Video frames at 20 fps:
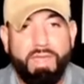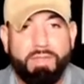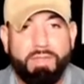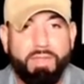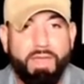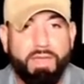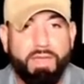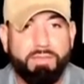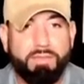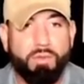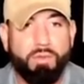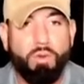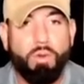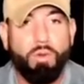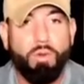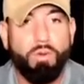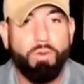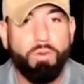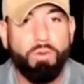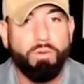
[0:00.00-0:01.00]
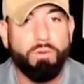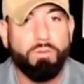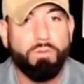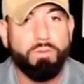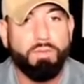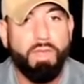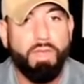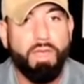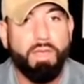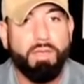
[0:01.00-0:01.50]
like the whole,
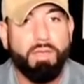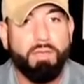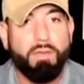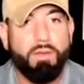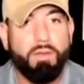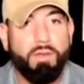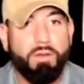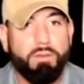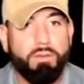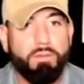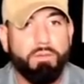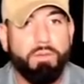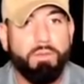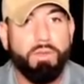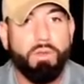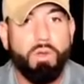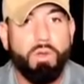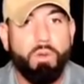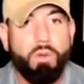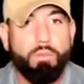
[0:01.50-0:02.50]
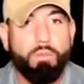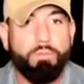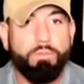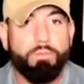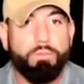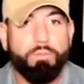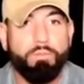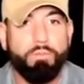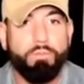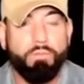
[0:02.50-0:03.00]
like, you know,
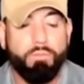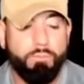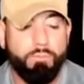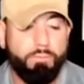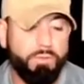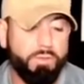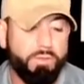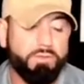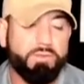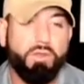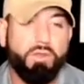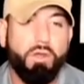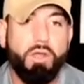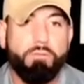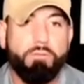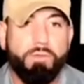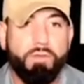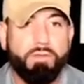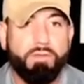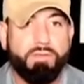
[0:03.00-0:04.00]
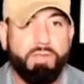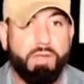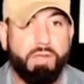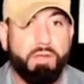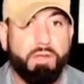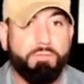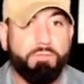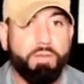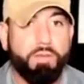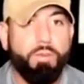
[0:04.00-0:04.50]
feel sorry for
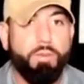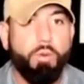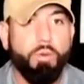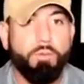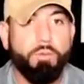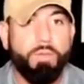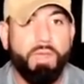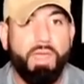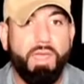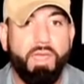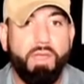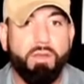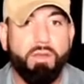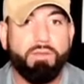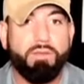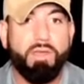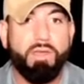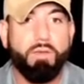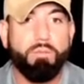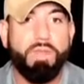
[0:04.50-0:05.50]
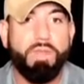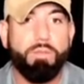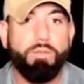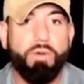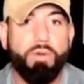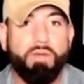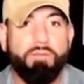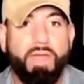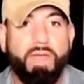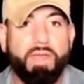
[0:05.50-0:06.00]
yourself, like poor me, or telling
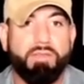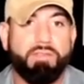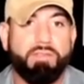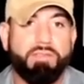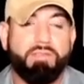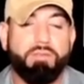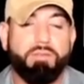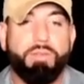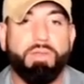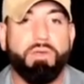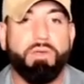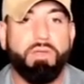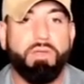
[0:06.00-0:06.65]
people I've got a disability